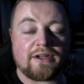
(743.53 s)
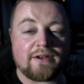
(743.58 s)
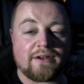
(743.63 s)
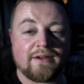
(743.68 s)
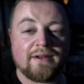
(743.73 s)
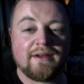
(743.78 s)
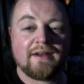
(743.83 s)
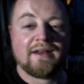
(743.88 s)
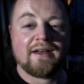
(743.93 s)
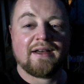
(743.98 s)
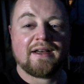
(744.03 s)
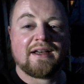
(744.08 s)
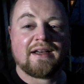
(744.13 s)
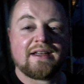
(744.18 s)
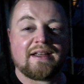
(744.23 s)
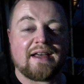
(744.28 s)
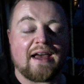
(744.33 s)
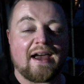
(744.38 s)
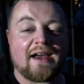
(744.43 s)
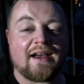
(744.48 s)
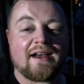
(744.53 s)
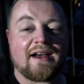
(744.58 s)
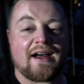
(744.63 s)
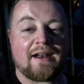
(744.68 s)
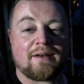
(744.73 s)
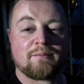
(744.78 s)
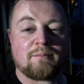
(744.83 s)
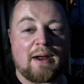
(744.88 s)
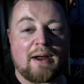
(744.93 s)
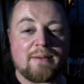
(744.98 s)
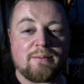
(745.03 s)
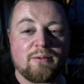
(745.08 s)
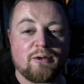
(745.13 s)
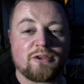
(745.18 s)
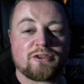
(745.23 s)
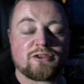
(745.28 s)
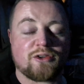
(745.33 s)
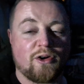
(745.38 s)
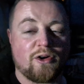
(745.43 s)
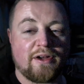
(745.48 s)
And yeah, and
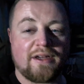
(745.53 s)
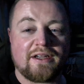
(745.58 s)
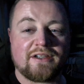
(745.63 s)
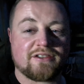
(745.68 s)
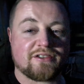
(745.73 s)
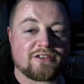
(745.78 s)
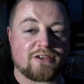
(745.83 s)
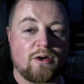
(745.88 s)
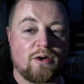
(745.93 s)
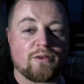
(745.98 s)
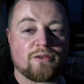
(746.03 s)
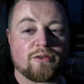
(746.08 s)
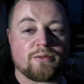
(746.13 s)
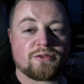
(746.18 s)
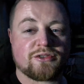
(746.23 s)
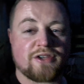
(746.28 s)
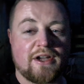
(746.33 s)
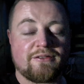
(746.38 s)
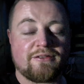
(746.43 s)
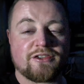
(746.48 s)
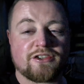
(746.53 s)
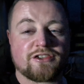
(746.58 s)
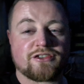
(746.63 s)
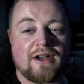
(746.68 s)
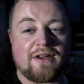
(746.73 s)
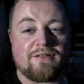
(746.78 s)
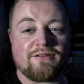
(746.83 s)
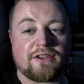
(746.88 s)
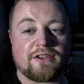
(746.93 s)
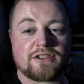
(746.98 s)
myboyskoi is going from strength to strength,